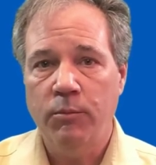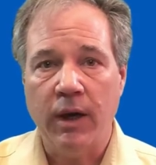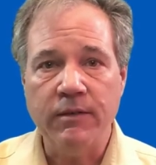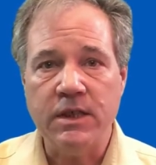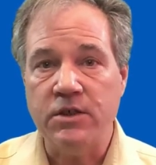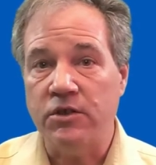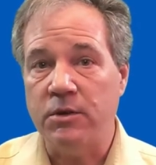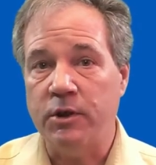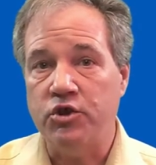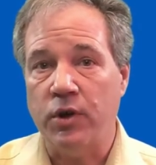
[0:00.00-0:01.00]
Privacy is
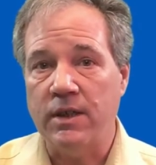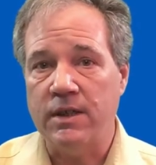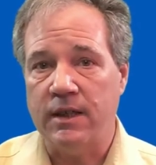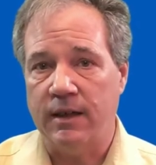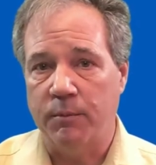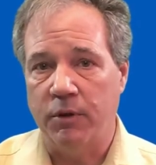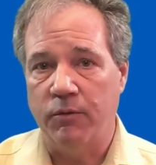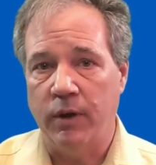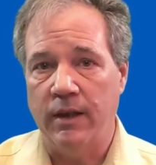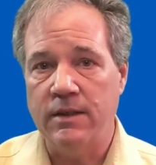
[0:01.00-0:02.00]
also about trust in a number
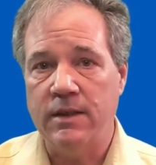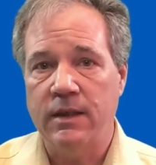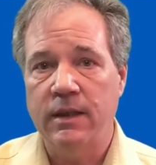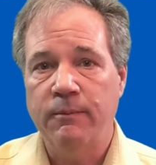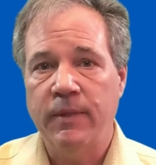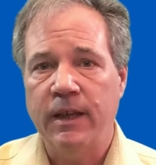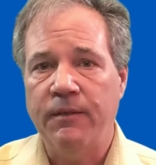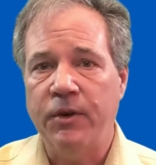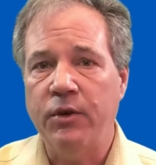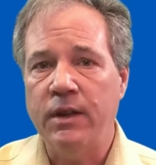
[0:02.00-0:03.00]
of ways.
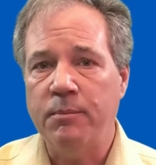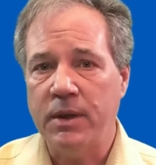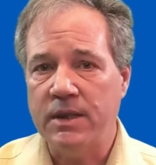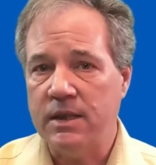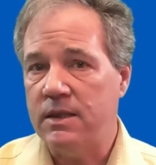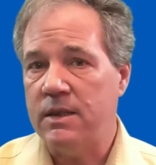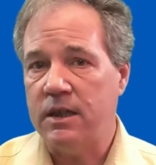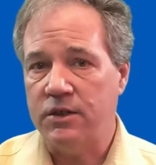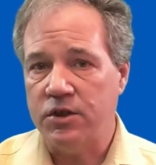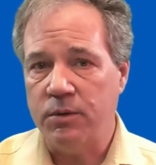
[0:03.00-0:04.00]
If you're in the
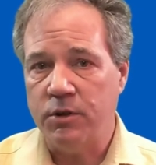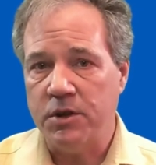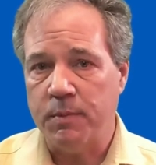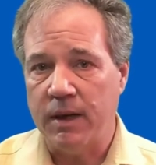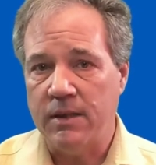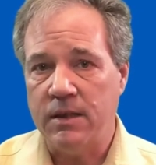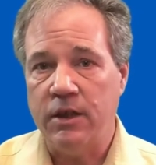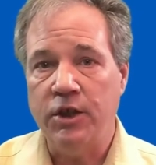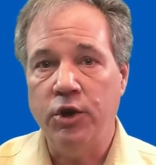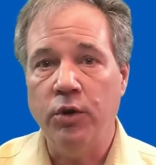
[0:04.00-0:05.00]
business-to-consumer space,
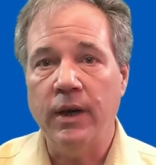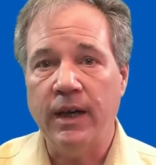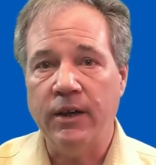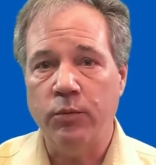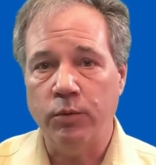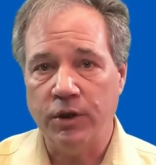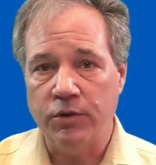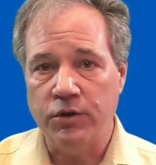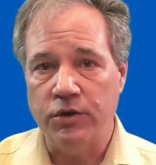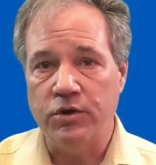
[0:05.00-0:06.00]
your end
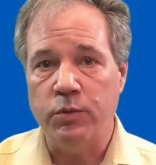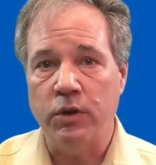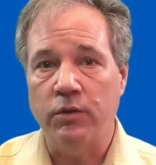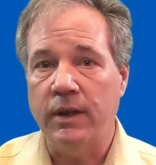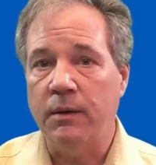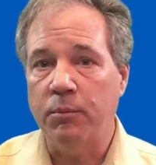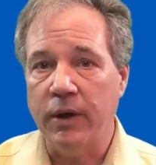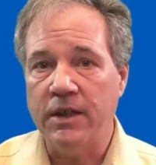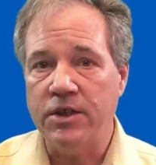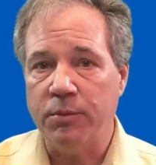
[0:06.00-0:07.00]
users will only
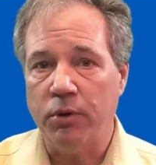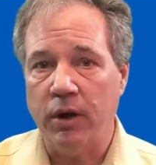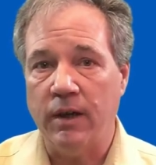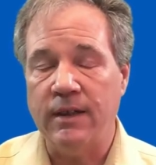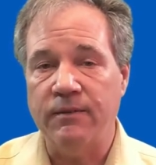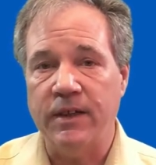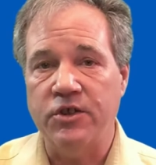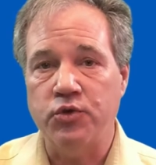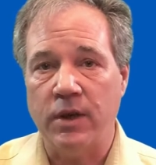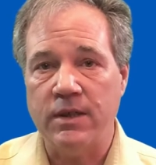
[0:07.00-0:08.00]
embrace your product if they
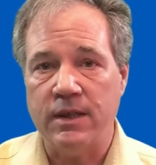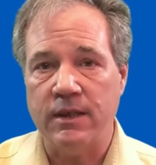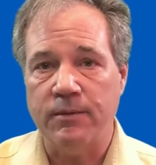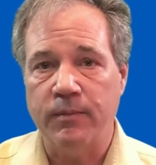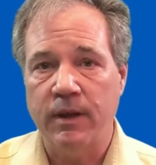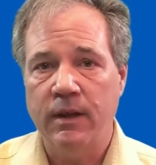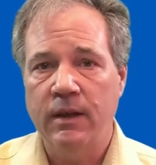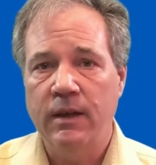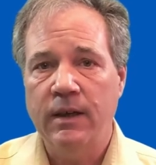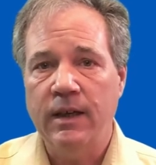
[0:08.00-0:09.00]
trust it,
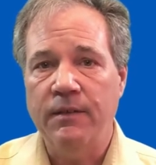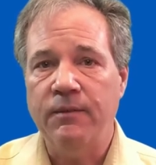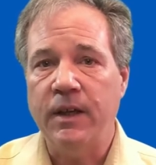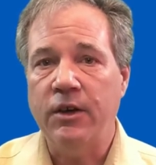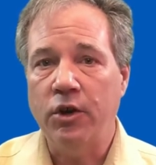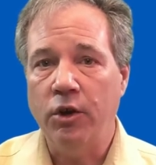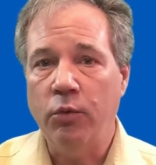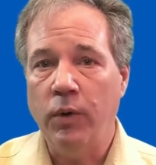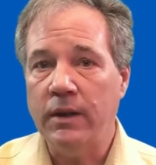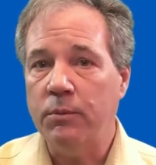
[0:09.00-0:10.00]
if they know
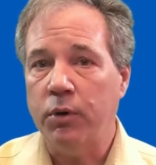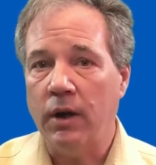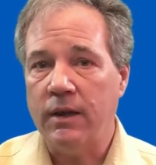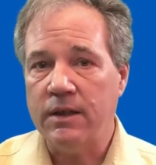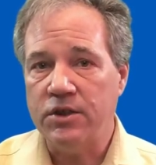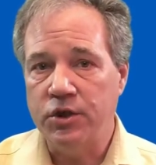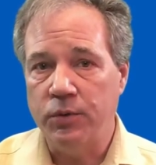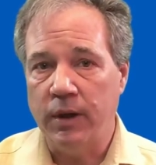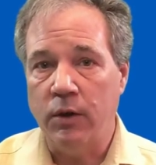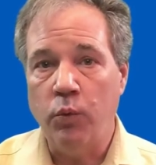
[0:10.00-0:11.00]
what the product is
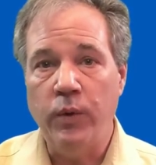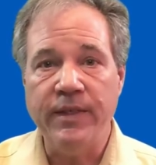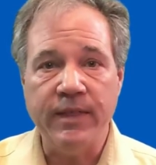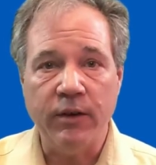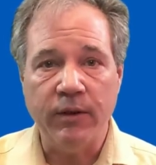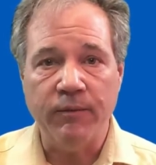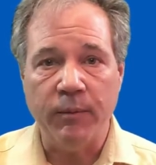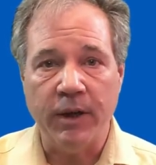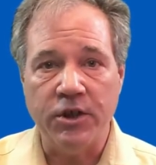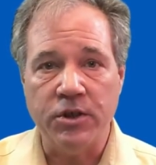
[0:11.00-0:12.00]
doing with their
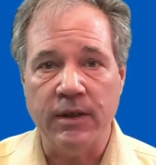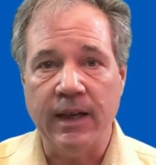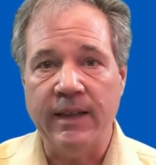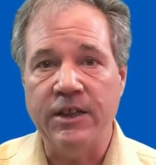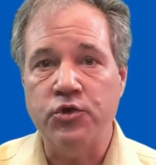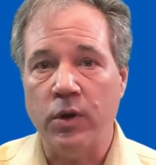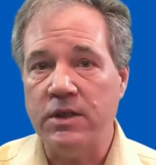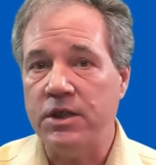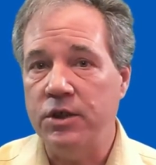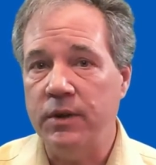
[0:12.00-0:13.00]
information and they
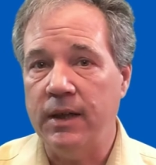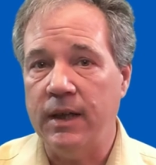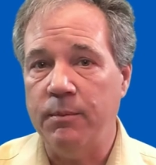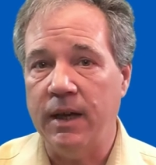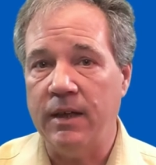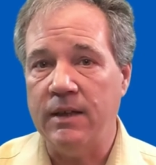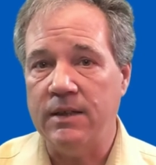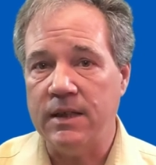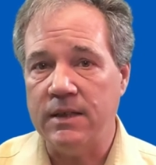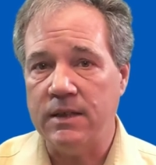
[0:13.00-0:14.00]
trust you to keep that
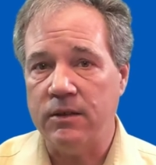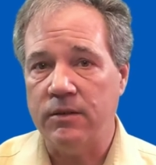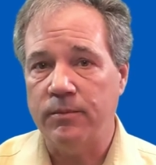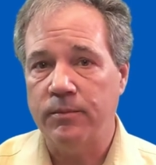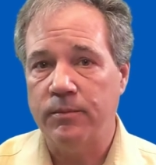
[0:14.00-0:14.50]
consistent.